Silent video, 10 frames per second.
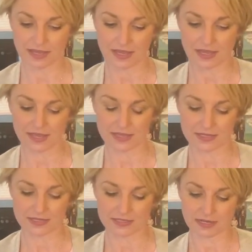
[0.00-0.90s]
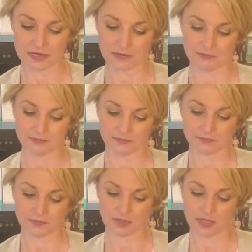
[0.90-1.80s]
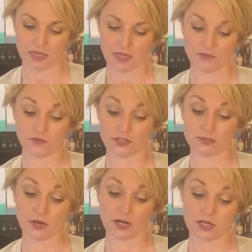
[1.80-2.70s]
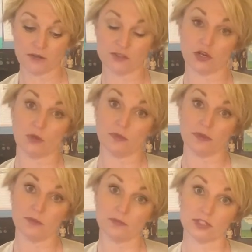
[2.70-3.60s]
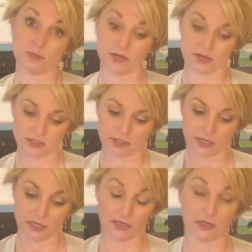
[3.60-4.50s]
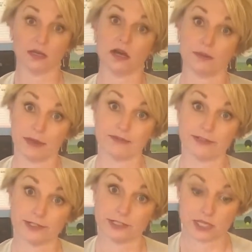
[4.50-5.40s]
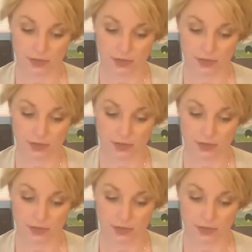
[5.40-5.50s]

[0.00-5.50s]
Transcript: and if you're smart enough to open them, which apparently I'm having a hard time,